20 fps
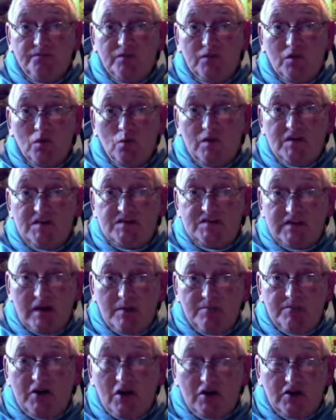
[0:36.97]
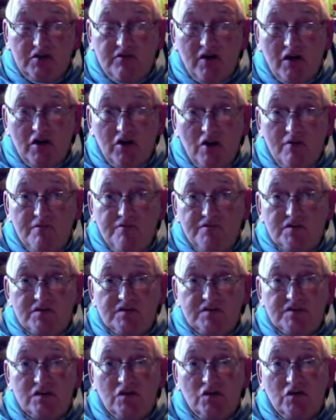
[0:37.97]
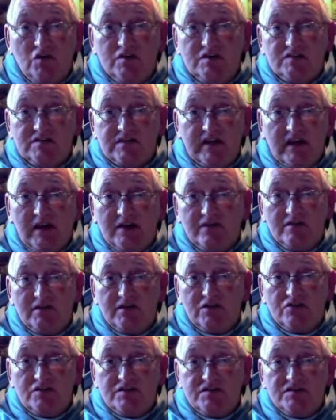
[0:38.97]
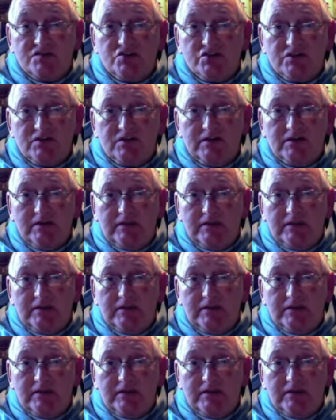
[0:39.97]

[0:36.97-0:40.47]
we stepped out of our comfort zone as a Catholic Christian,